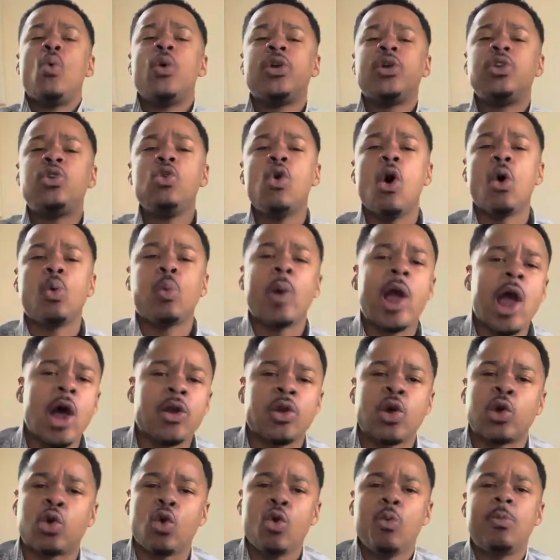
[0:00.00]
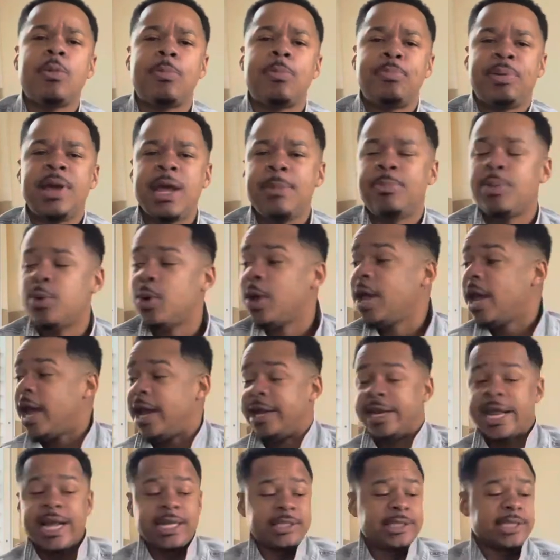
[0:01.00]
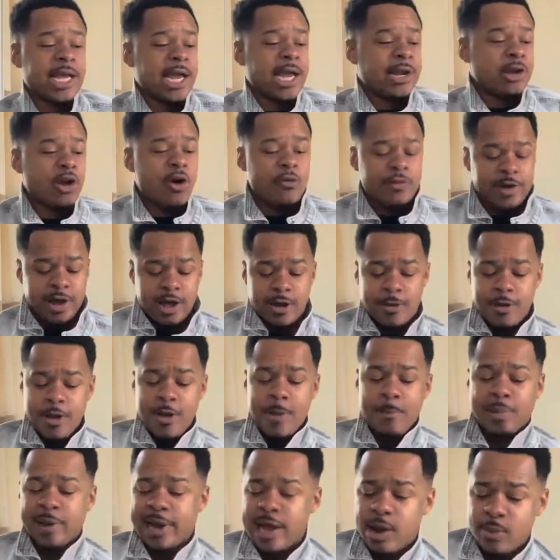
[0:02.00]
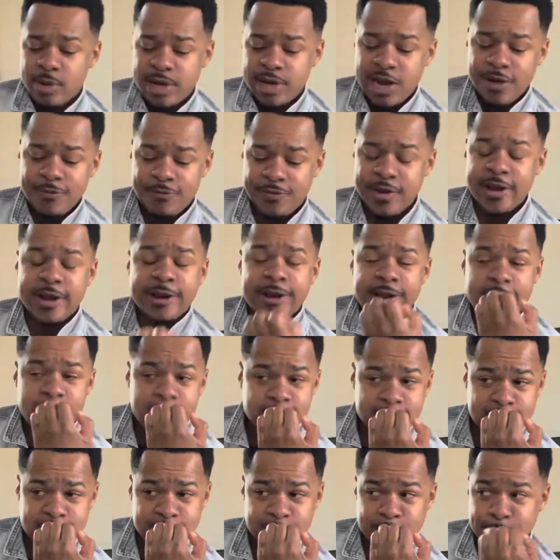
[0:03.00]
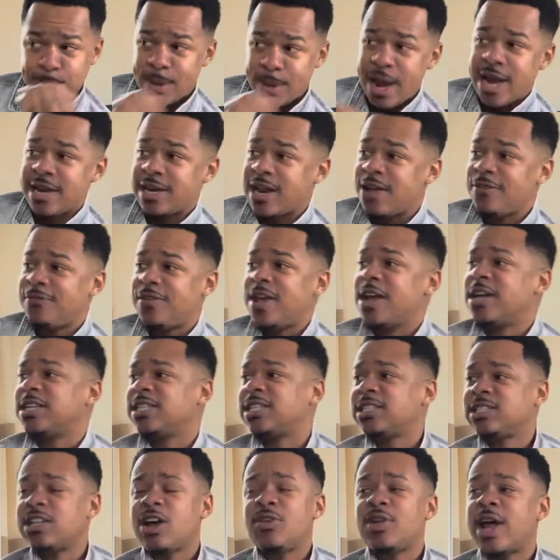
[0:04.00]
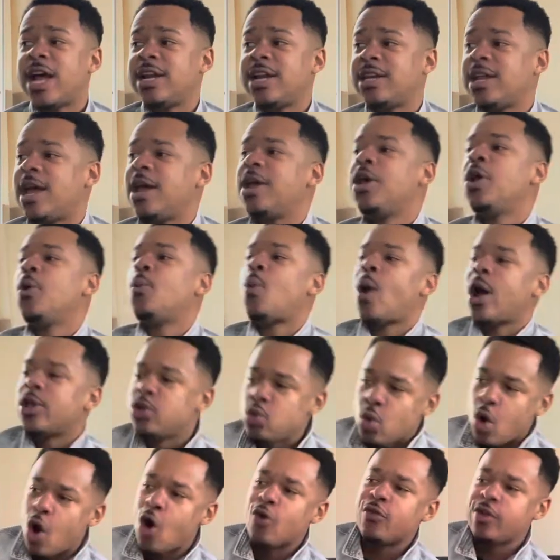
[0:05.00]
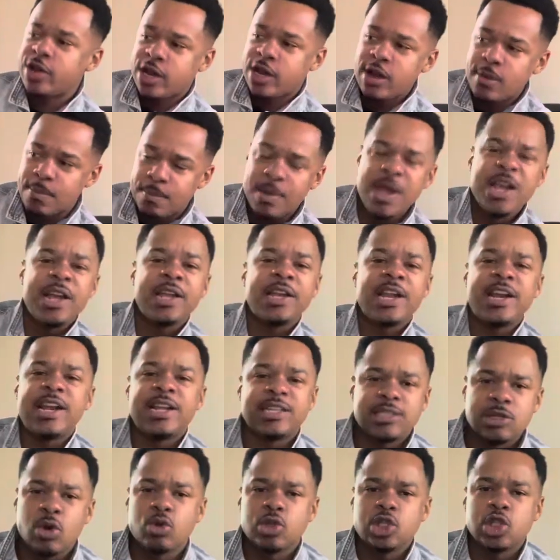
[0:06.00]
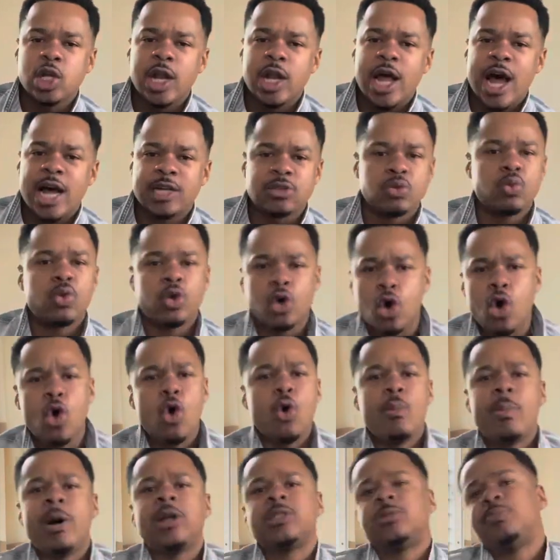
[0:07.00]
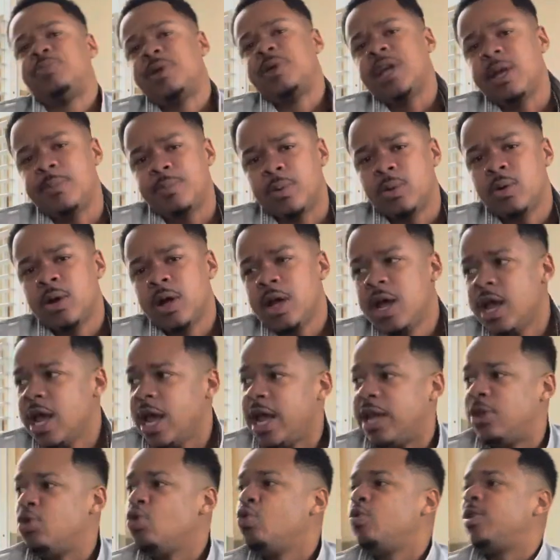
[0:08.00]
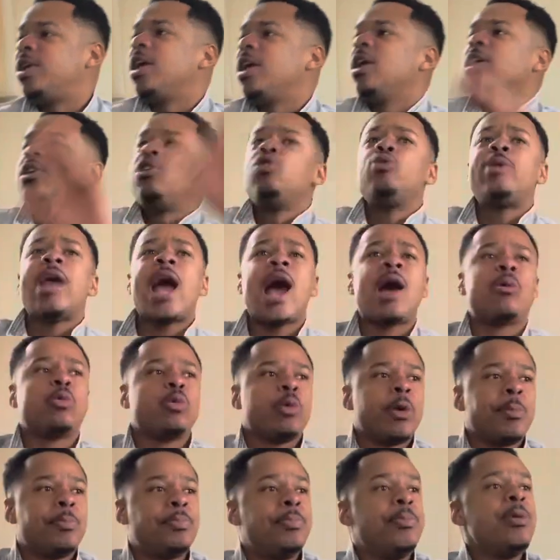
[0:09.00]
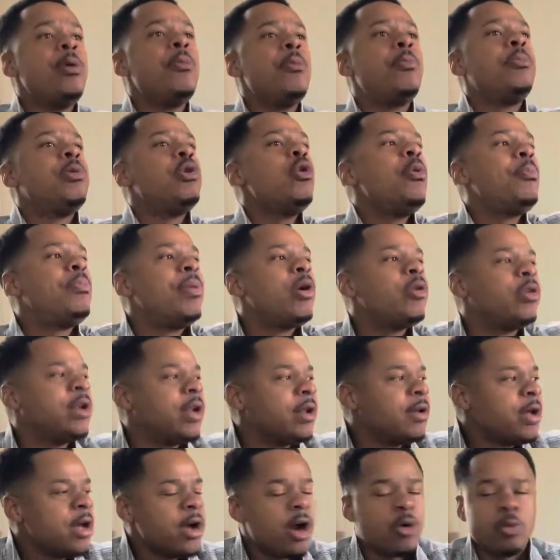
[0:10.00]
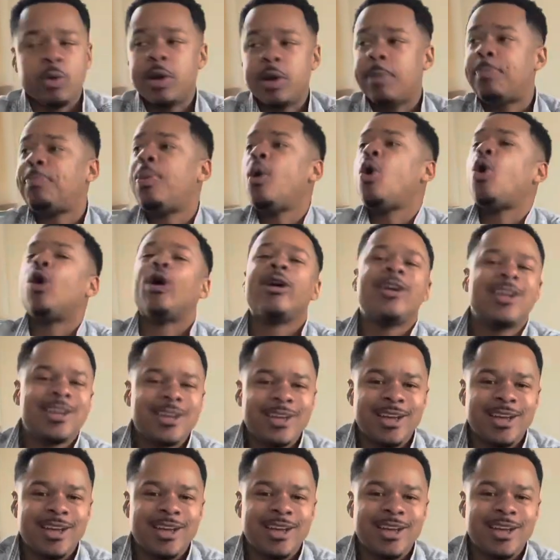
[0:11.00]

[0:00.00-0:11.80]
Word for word: when you around a group of people and they sitting over there playing with their fingernails and biting their fingers and stuff like that, while you over here mingling and socializing with a whole bunch of people, and you you got you you building a rapport,